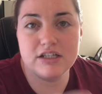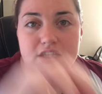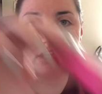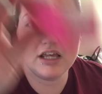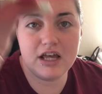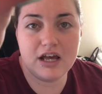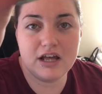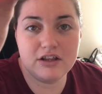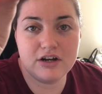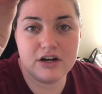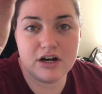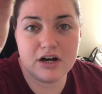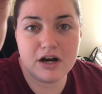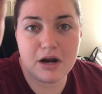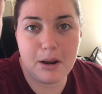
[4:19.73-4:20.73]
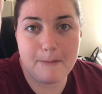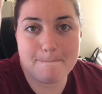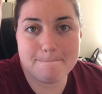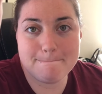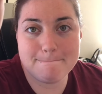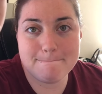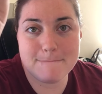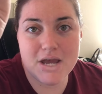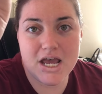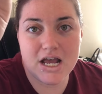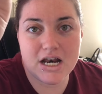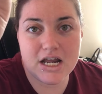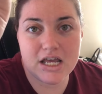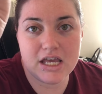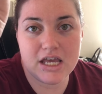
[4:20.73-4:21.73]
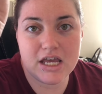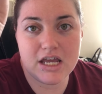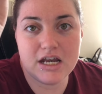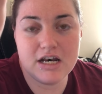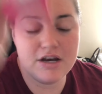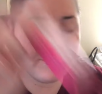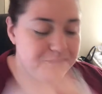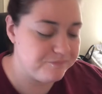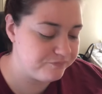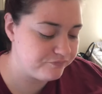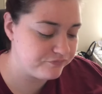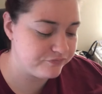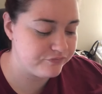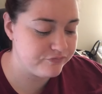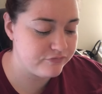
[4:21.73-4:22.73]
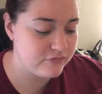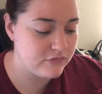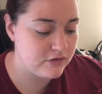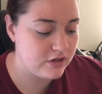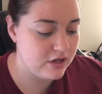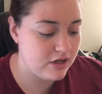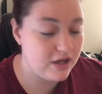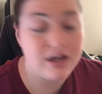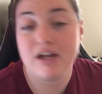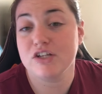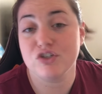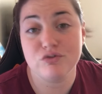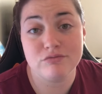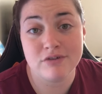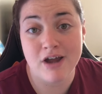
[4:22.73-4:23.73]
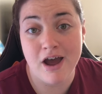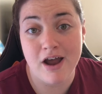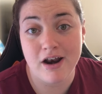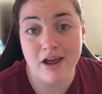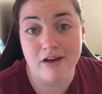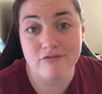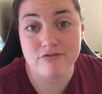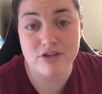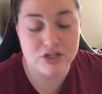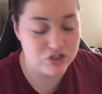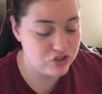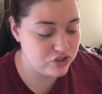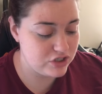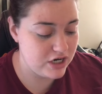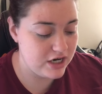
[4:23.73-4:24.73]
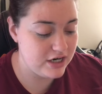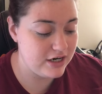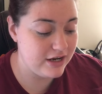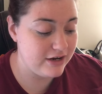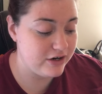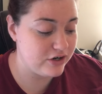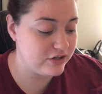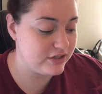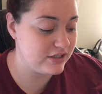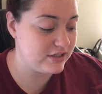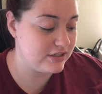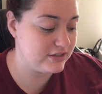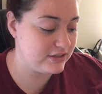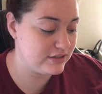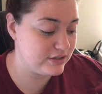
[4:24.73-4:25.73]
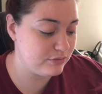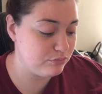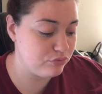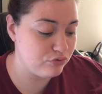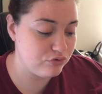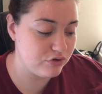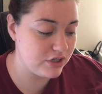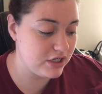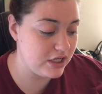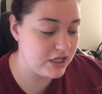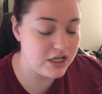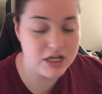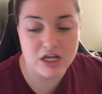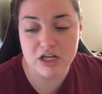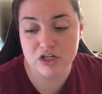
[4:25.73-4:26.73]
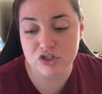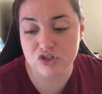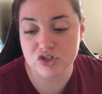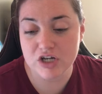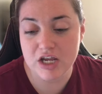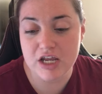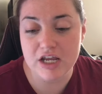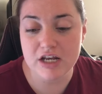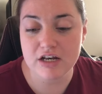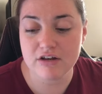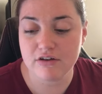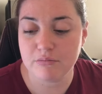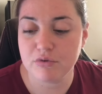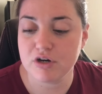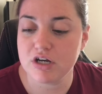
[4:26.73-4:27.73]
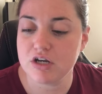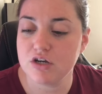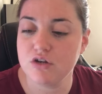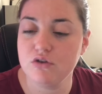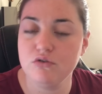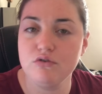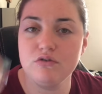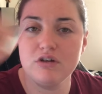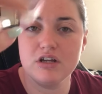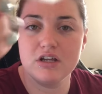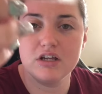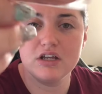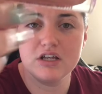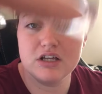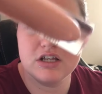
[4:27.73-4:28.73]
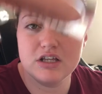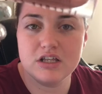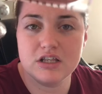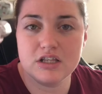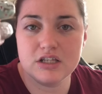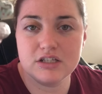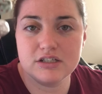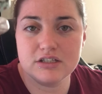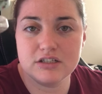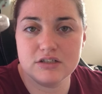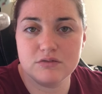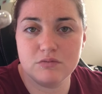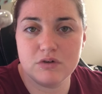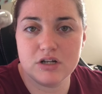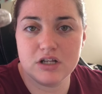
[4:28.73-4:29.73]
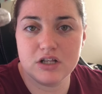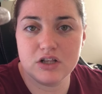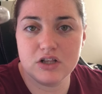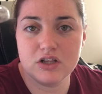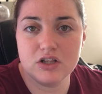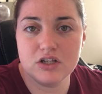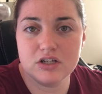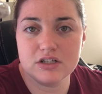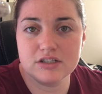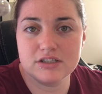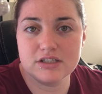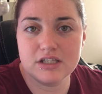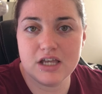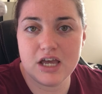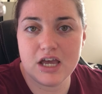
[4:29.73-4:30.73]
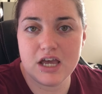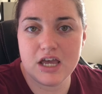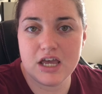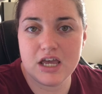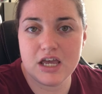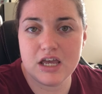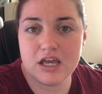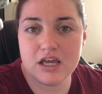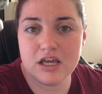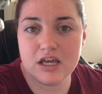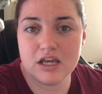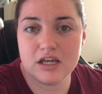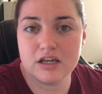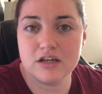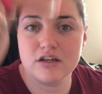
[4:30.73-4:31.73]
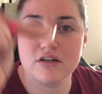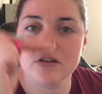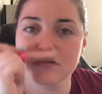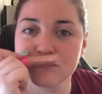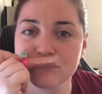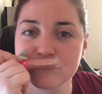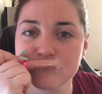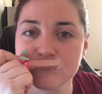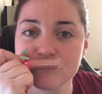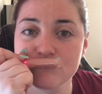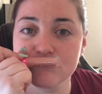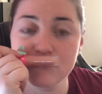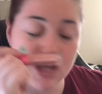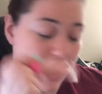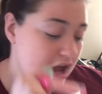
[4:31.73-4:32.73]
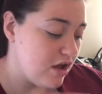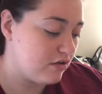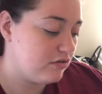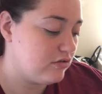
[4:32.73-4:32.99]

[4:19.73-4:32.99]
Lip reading: in the color Mannequin. I do not have this shade. I heard that this is a pretty shade, a pretty nude. This is what it looks like. Yeah,